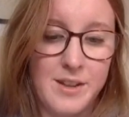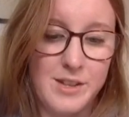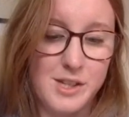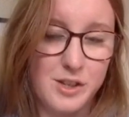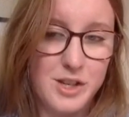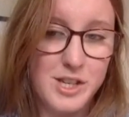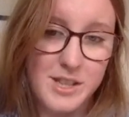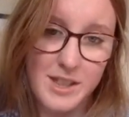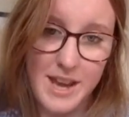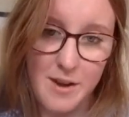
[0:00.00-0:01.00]
The
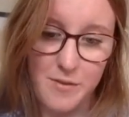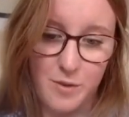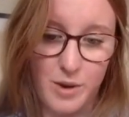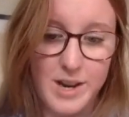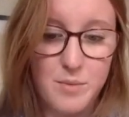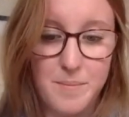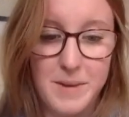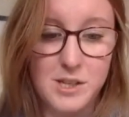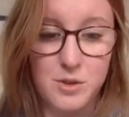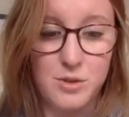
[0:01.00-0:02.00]
solution, therefore, would
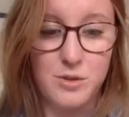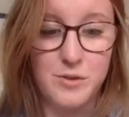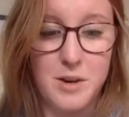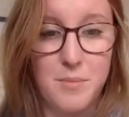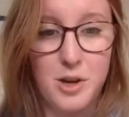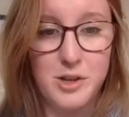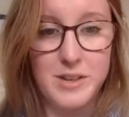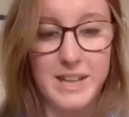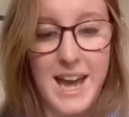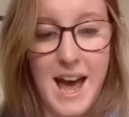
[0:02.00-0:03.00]
be to go for a
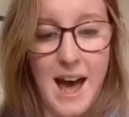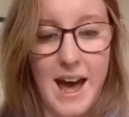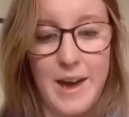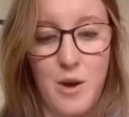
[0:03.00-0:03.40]
moderately high